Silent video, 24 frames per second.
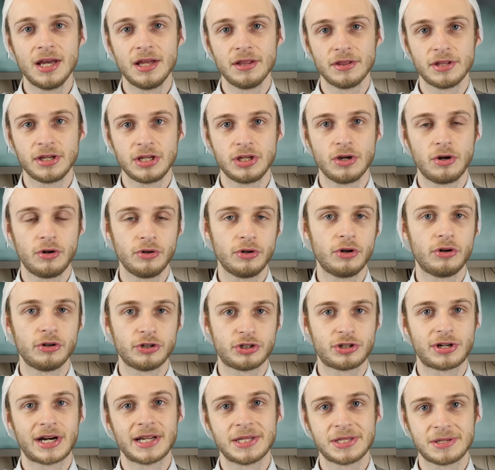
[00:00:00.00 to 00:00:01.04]
that you're not
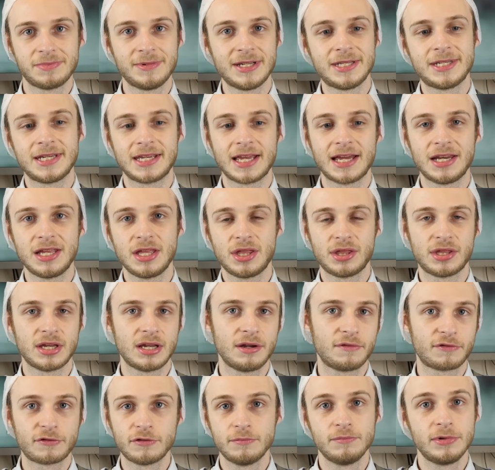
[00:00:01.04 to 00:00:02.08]
transmitting anything
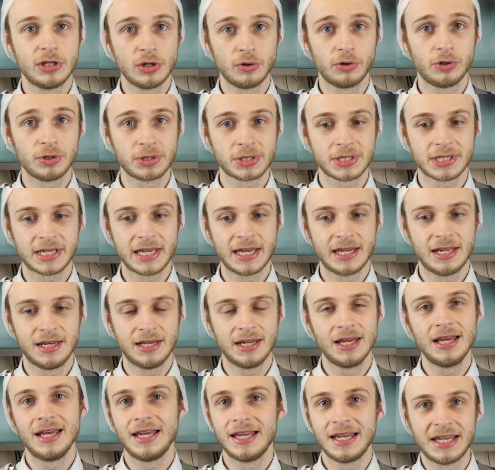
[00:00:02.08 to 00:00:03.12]
from your skin
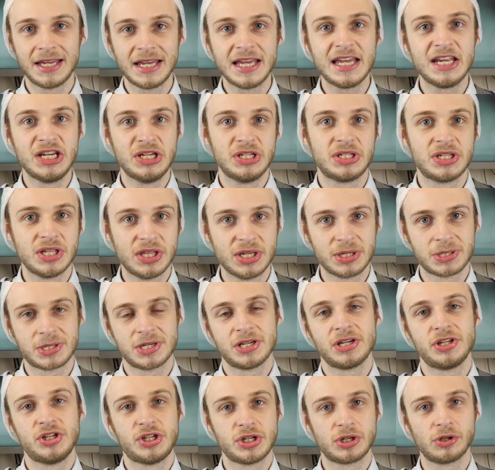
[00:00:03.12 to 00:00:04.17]
into the
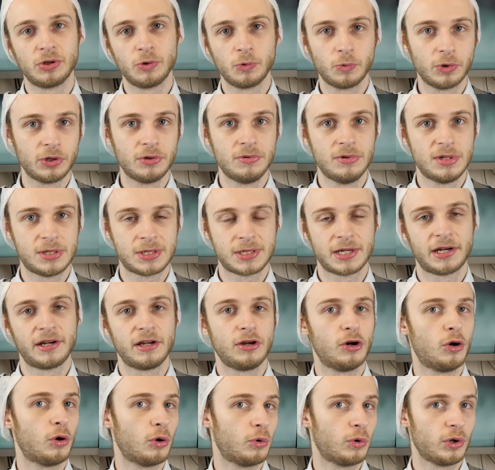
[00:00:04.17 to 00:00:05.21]
surgical wound site
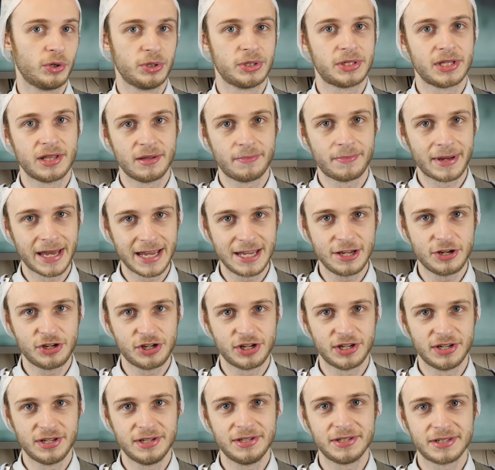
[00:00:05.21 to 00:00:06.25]
or onto the
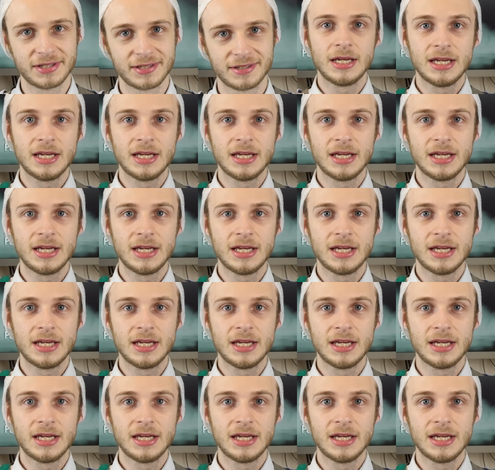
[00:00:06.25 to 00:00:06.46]
patient.